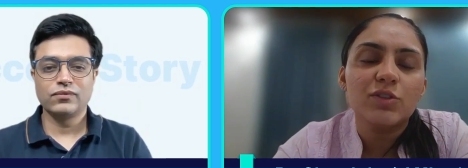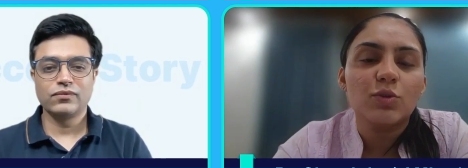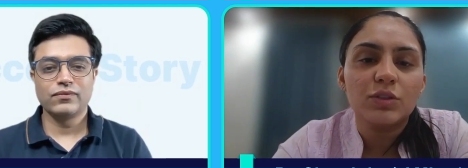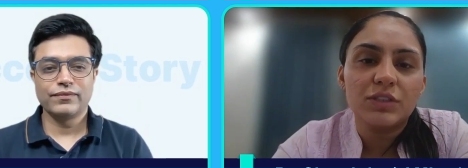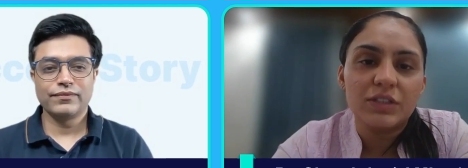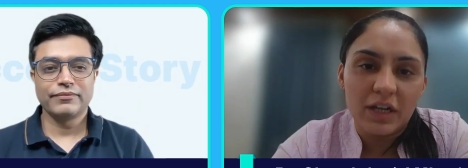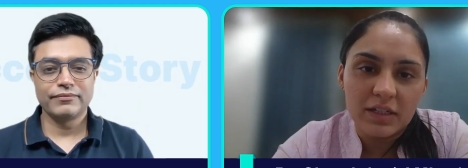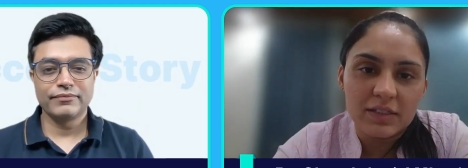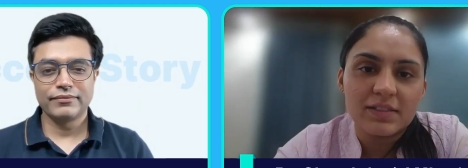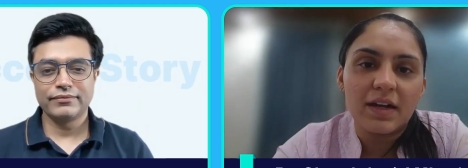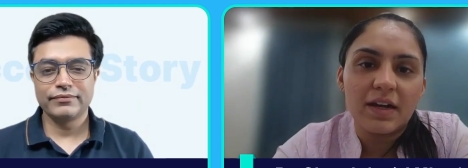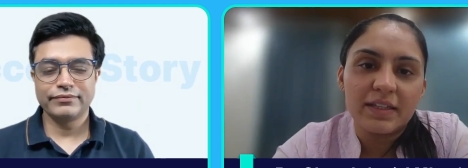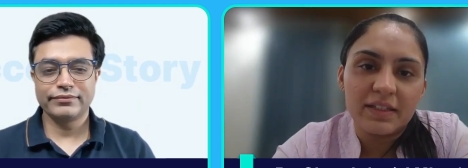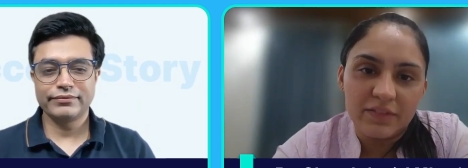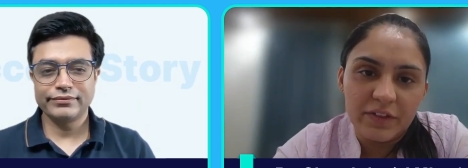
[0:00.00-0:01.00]
Speaker 1: those drugs are
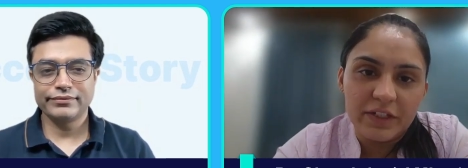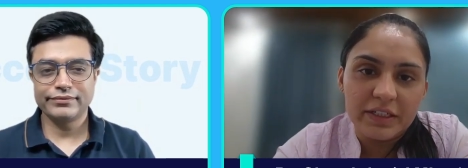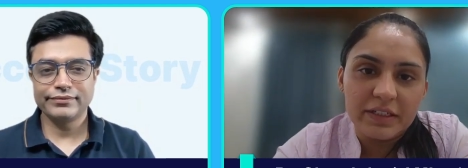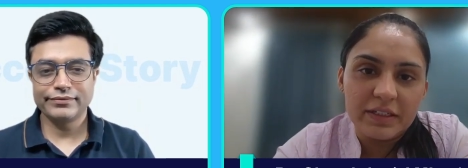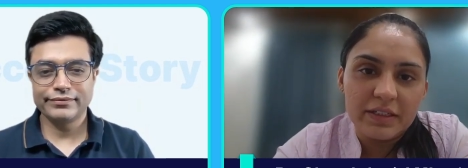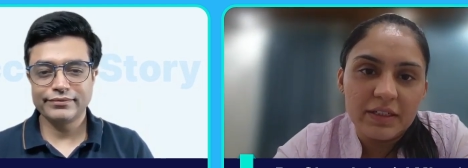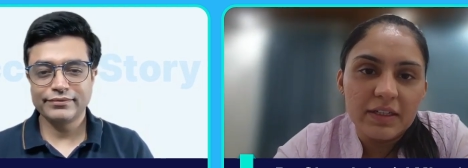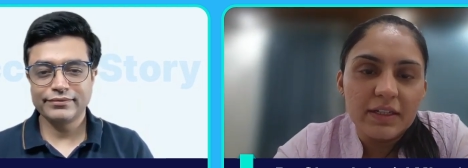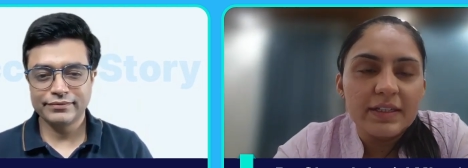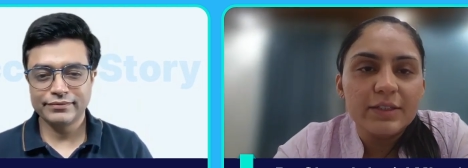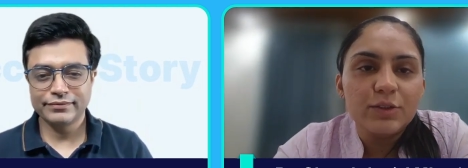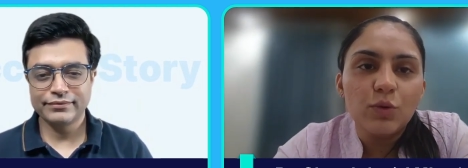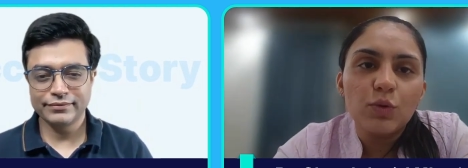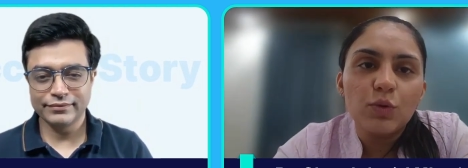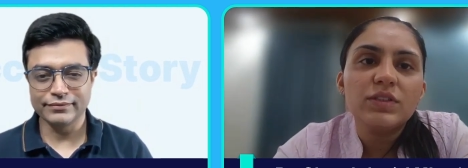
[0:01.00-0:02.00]
given
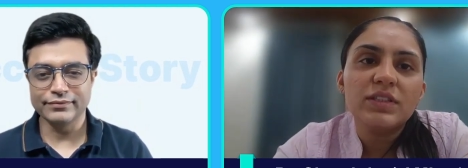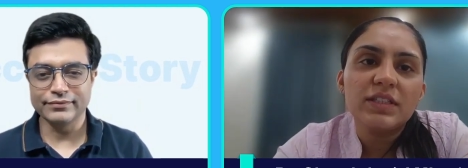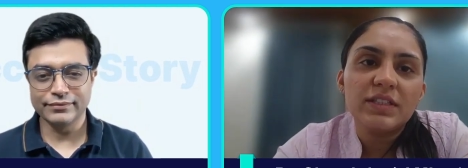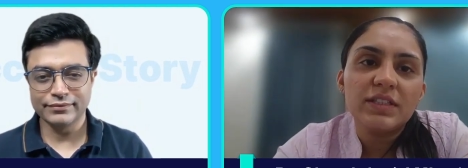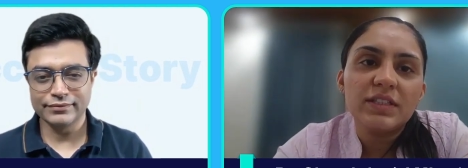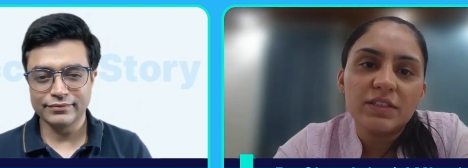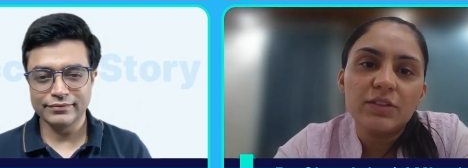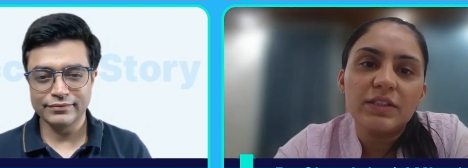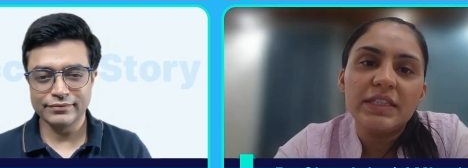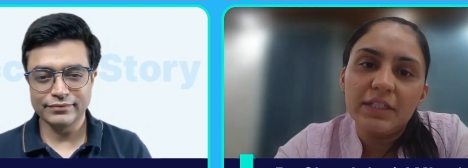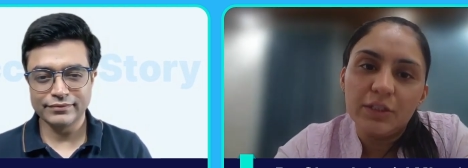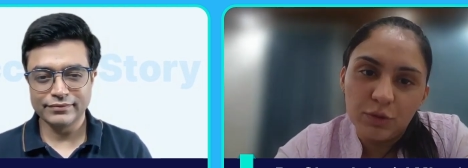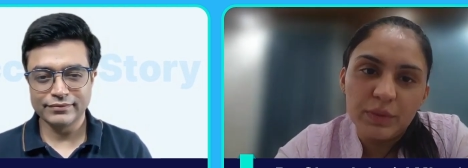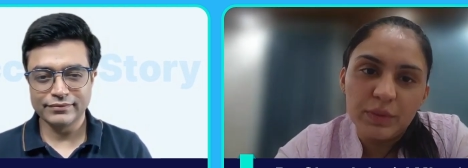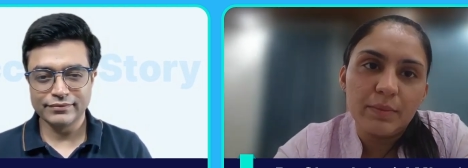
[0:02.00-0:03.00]
those things need to
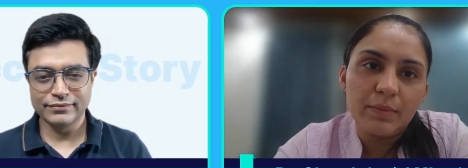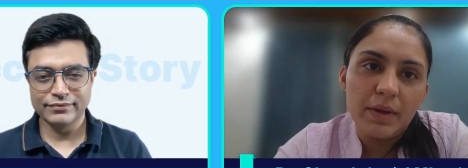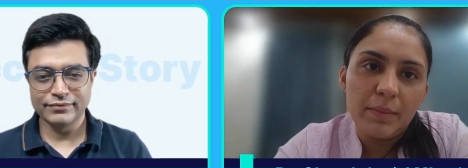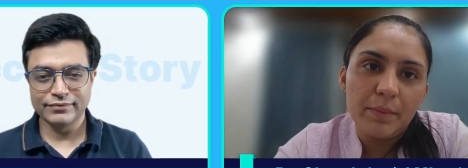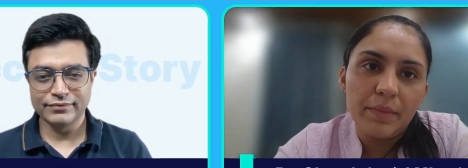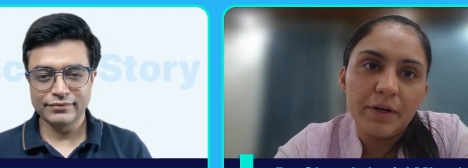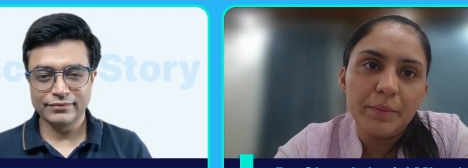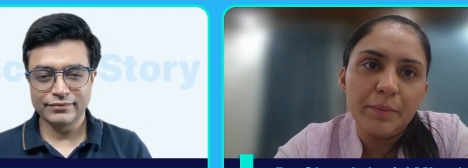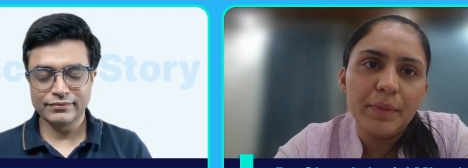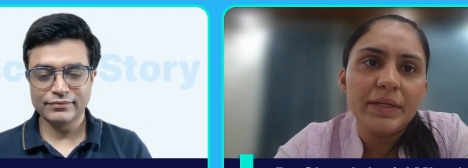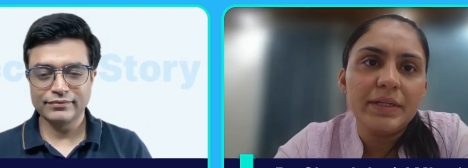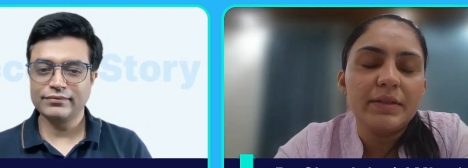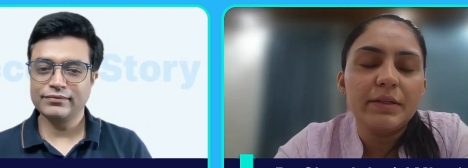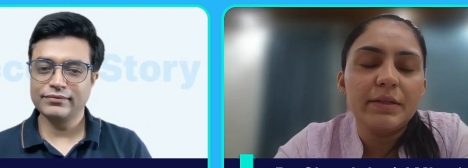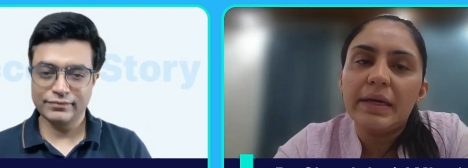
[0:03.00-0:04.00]
be remembered but
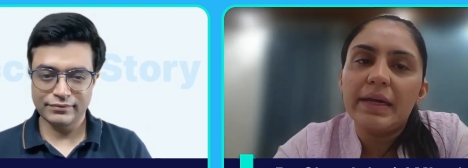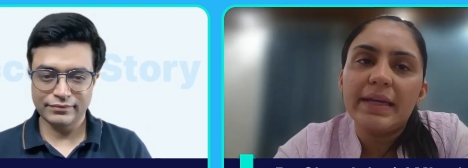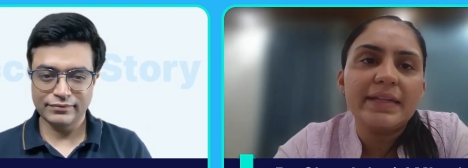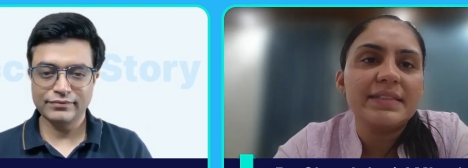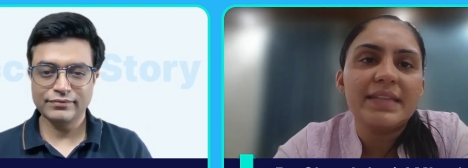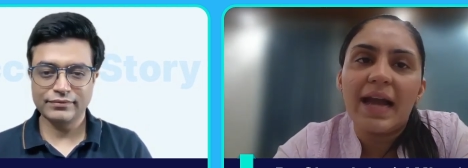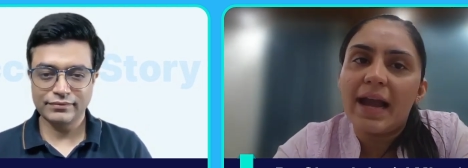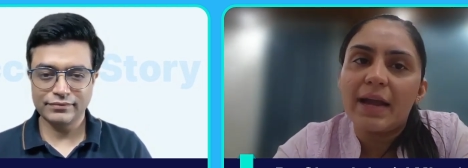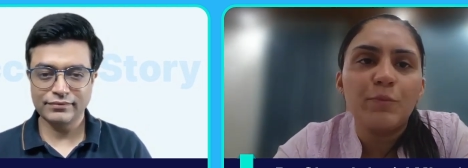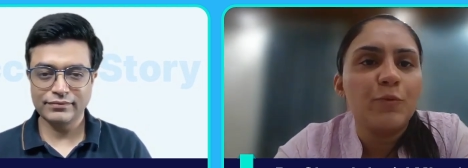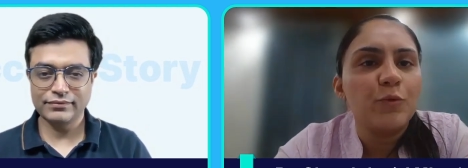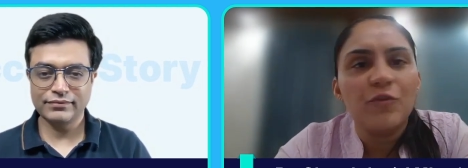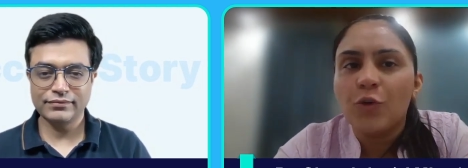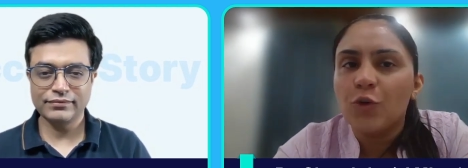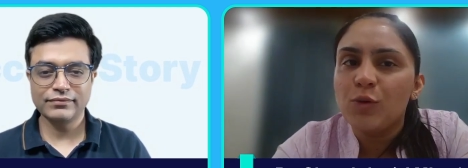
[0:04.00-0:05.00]
exact
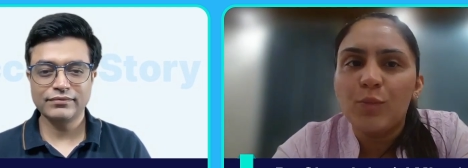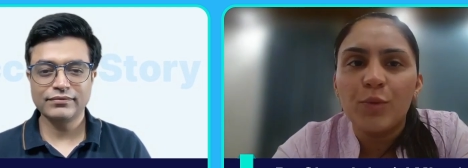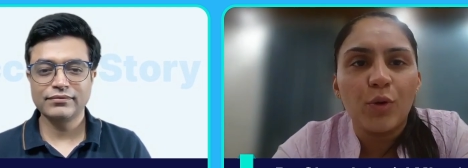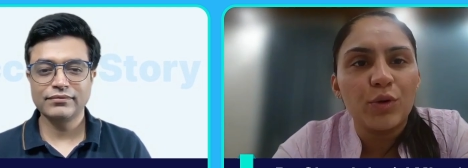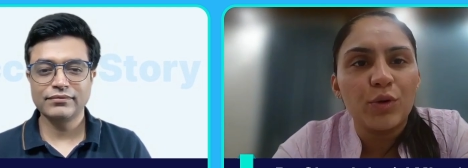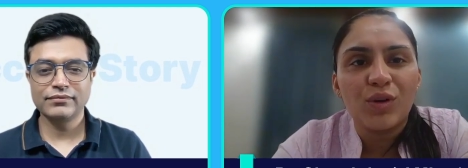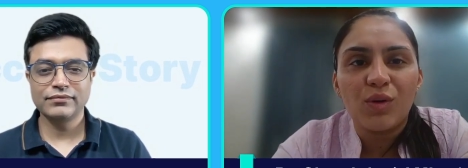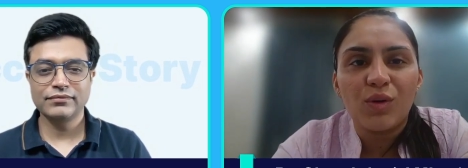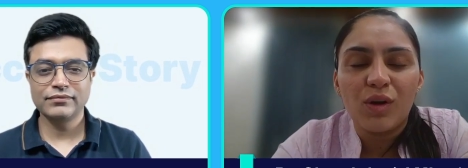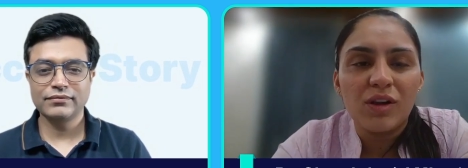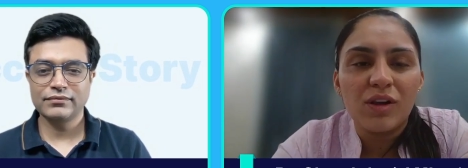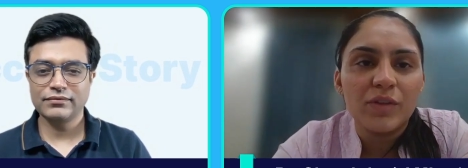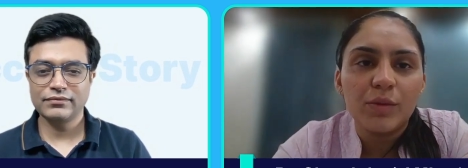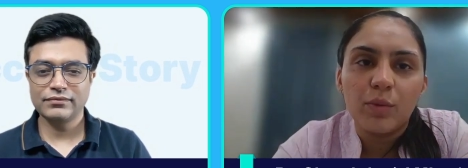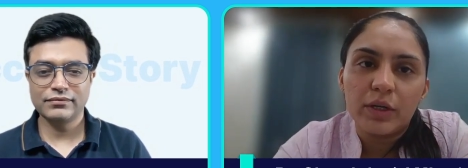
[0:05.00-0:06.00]
full protocol with
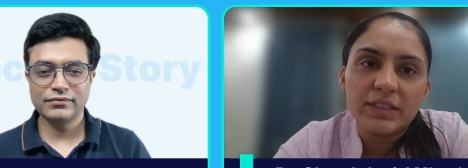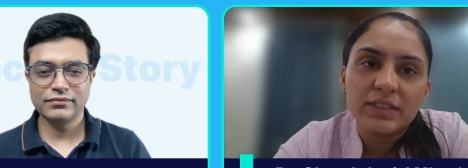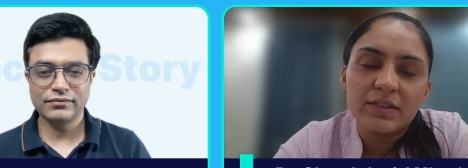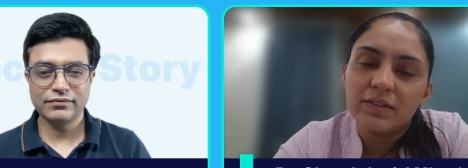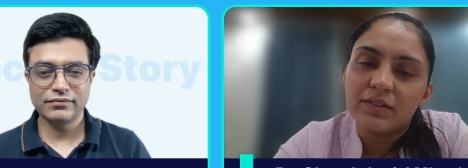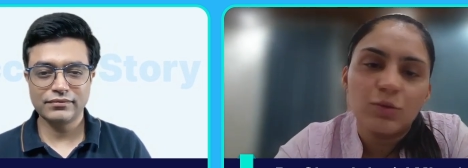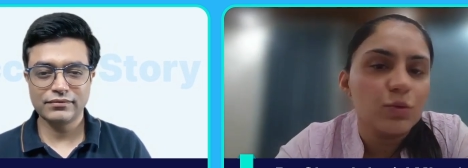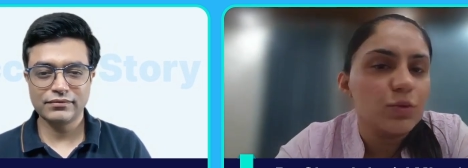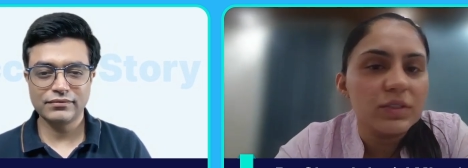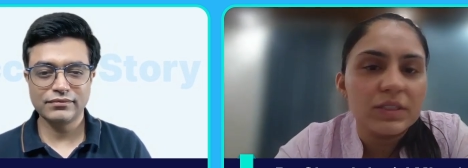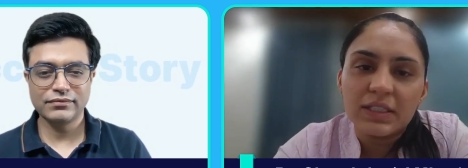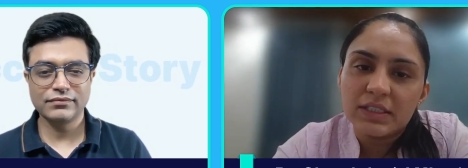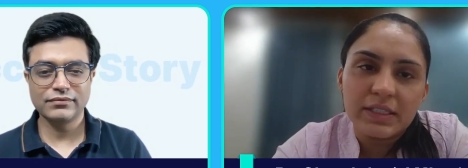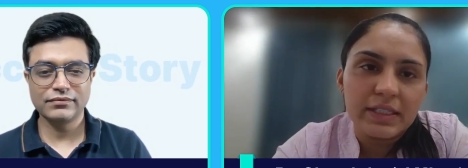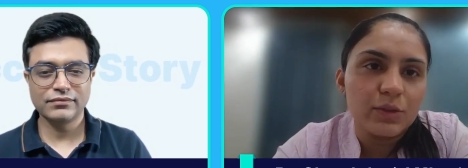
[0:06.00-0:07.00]
bodies those
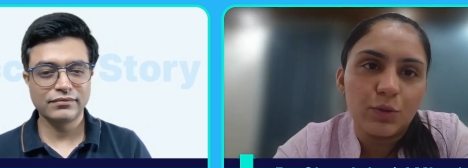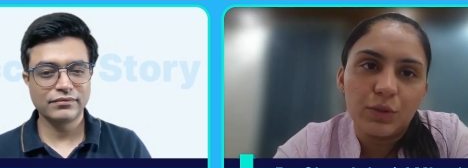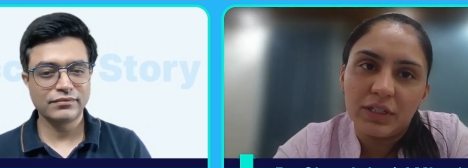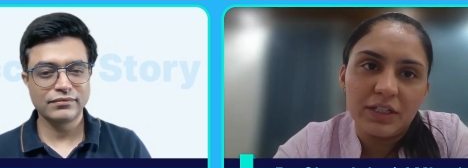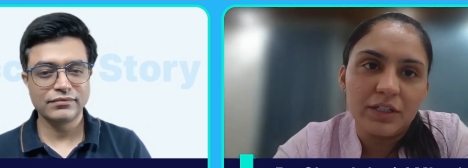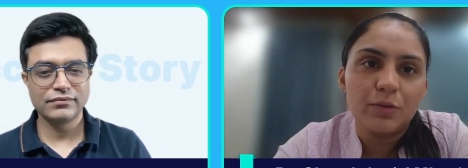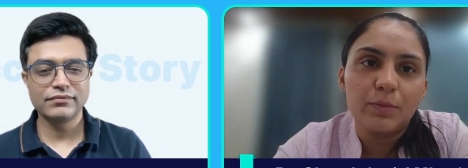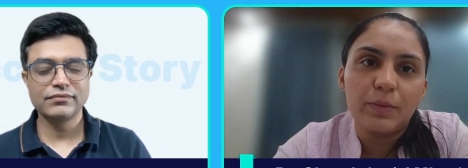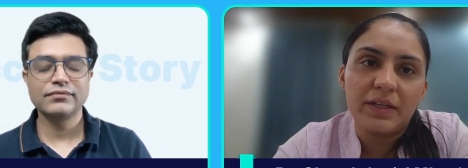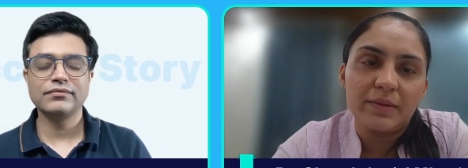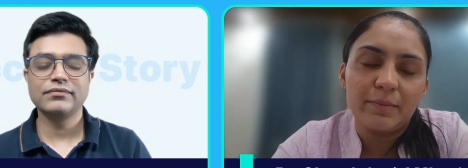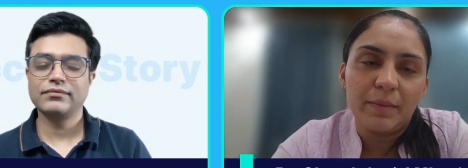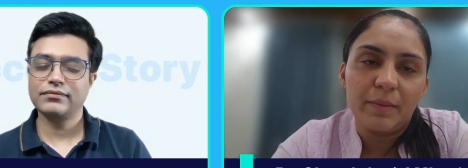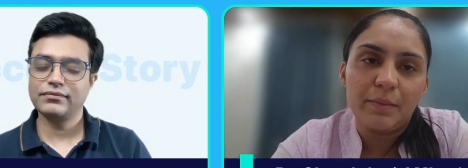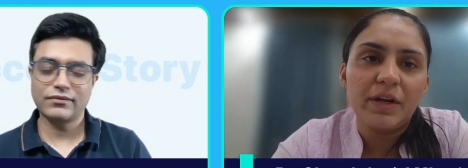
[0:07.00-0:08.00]
things they don't need to be
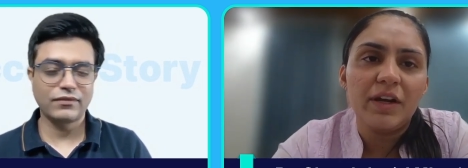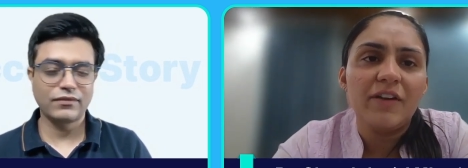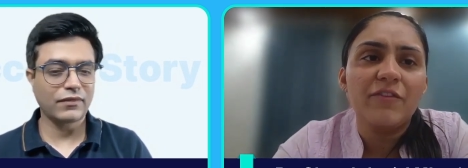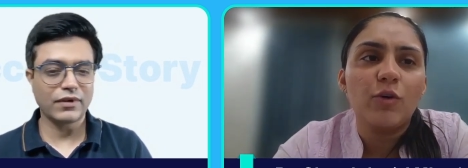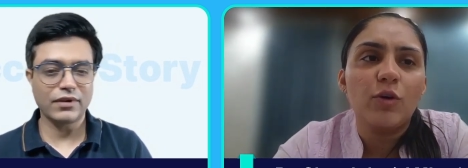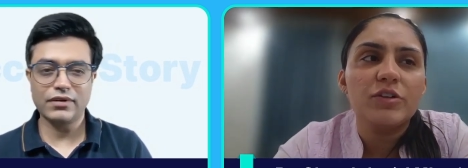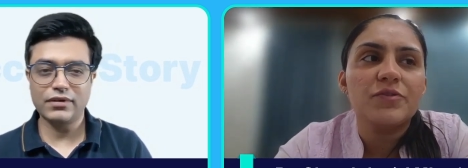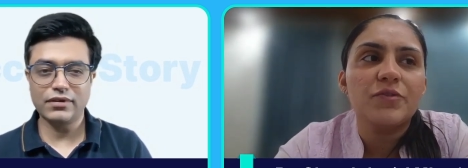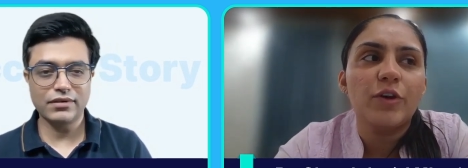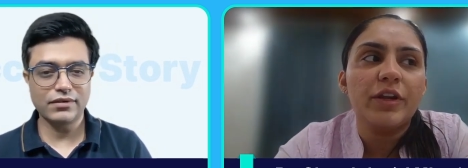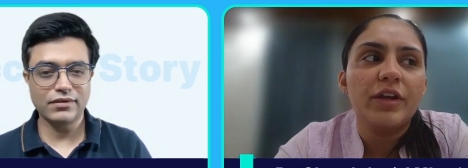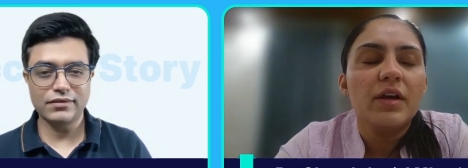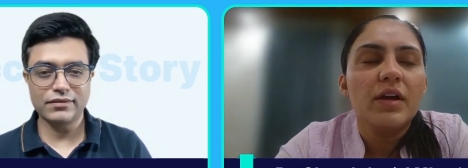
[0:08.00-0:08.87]
remembered of course for